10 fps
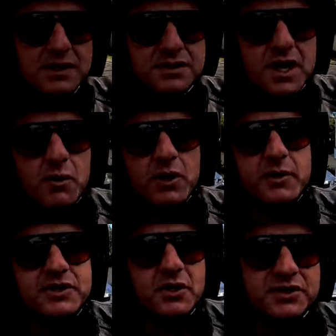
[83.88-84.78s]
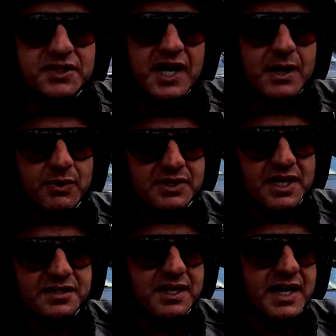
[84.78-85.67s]
So what are we doing today? We're
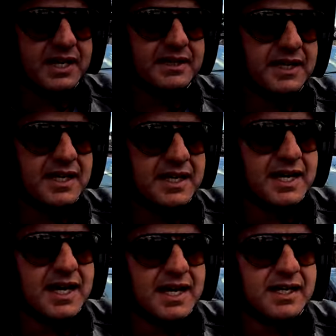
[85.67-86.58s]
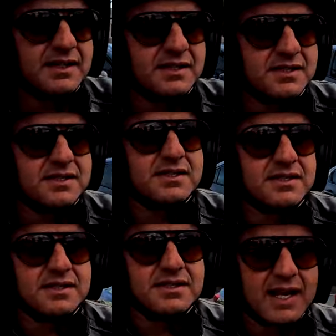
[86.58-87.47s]
testing out the
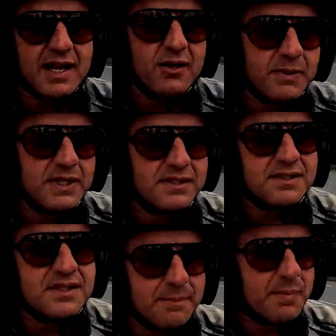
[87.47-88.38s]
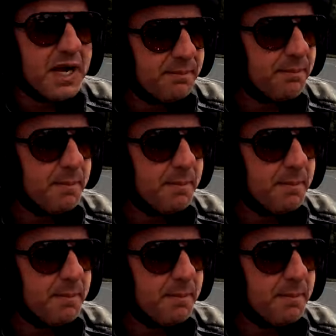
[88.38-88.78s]
Saddlemen Step Up